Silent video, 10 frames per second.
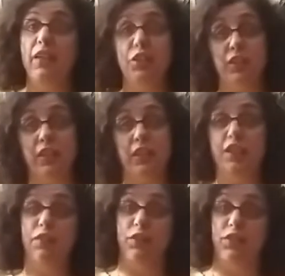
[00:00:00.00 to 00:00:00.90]
looks at us,
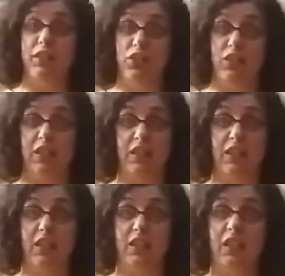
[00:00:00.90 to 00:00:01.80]
and the first thing she says
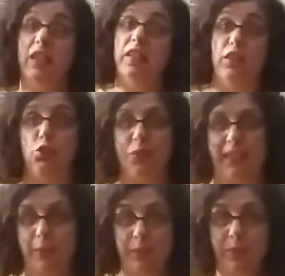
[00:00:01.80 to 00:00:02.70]
is, "Did you
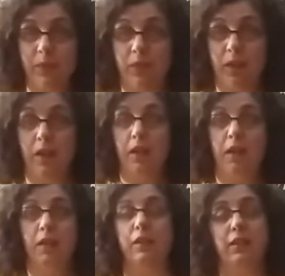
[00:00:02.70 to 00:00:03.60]
eat?"
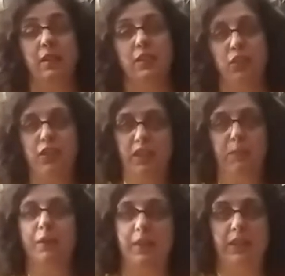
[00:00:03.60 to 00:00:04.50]
Because she's a
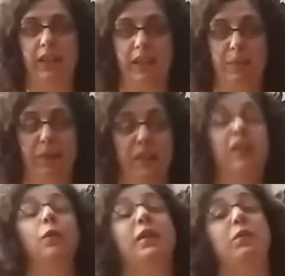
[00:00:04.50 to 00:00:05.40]
typical Italian mother.
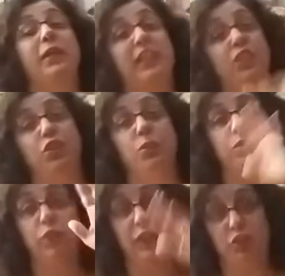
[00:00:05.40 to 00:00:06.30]
But anyway, yeah, she's doing
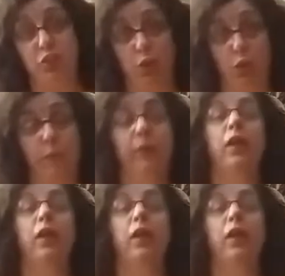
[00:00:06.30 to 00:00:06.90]
fine. She's home.